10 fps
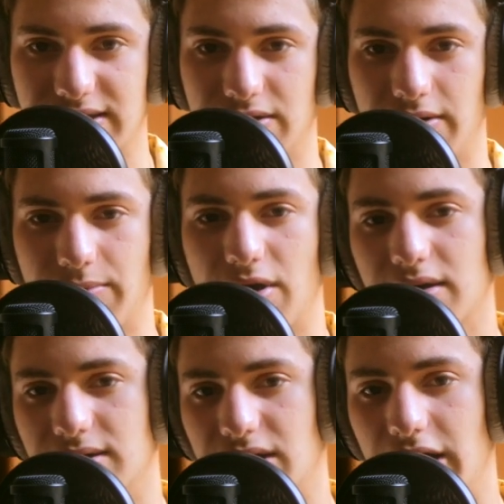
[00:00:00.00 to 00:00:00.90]
So I'm not
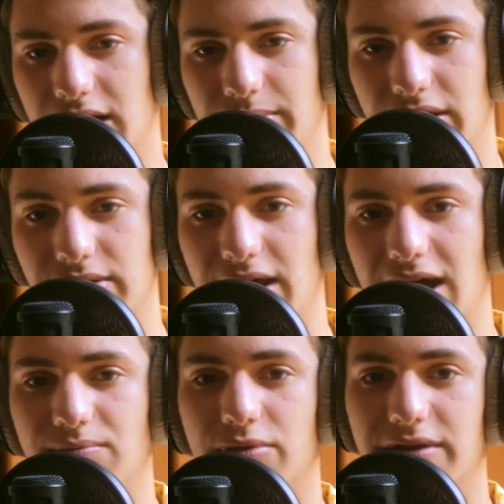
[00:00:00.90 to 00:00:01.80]
going to talk about
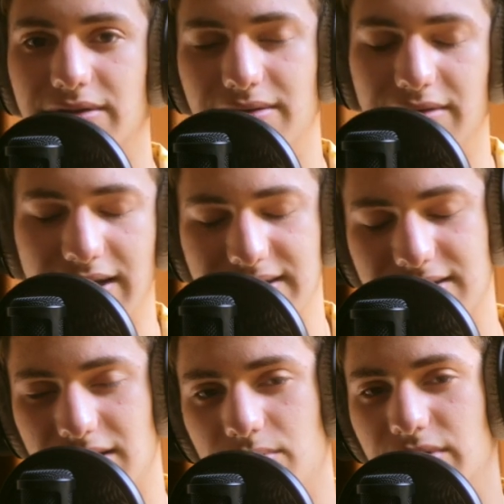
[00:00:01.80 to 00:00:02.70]
that, but
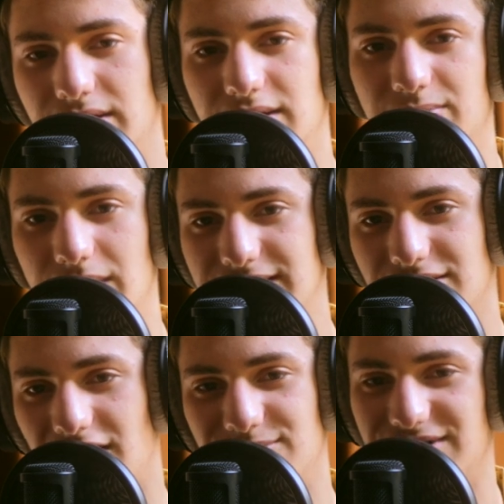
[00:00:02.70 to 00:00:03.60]
that's going to be the best
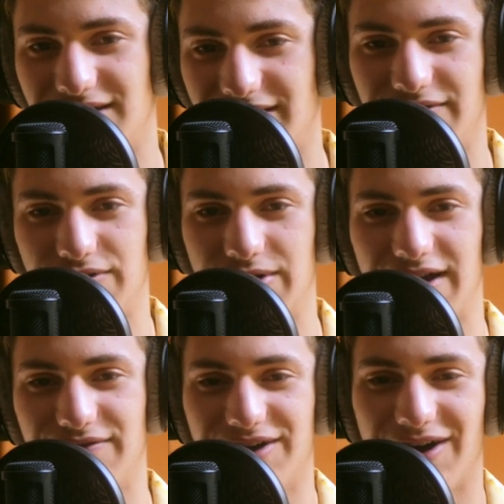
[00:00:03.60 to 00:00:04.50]
option if you
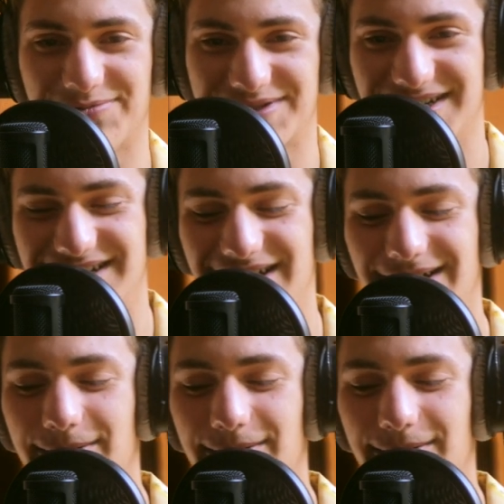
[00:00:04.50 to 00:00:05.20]
have the option.